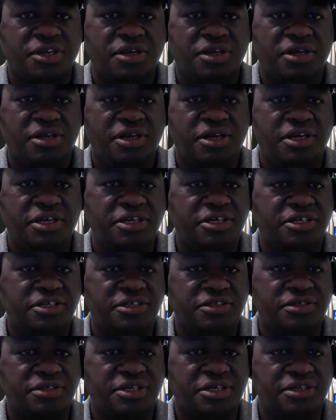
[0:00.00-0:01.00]
And
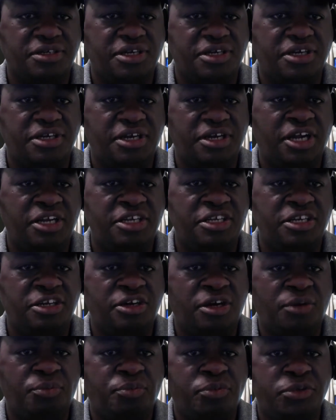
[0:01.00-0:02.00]

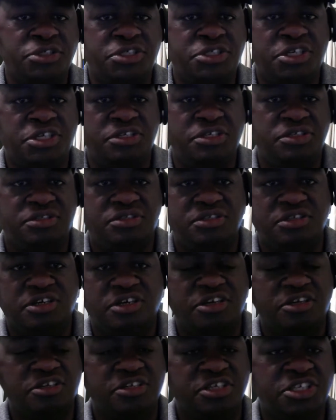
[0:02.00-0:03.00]
I appreciate
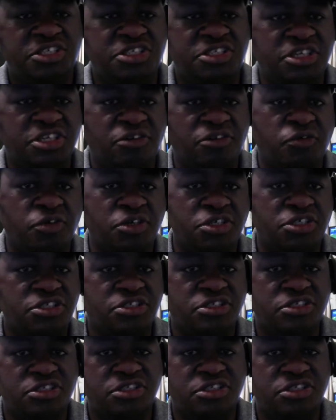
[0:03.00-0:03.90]
each and every one of your